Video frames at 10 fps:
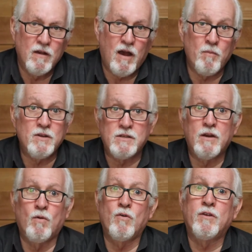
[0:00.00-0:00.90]
I'm going to see
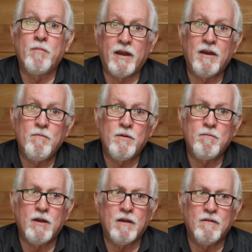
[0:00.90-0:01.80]
growth in my company,
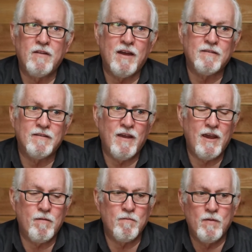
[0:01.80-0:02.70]
because that
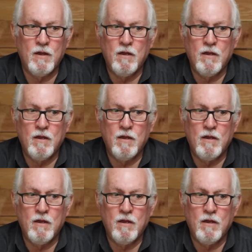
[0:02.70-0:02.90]
same